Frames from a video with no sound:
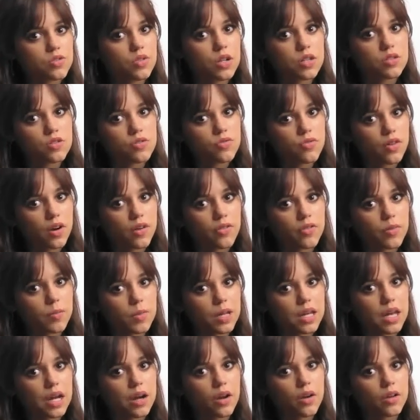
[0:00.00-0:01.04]
and I was so
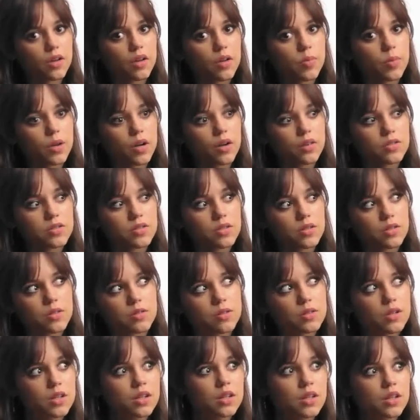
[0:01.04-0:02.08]
nervous I kind of couldn't look
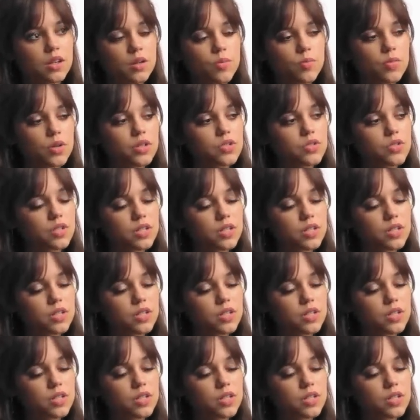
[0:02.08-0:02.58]
him in the eye."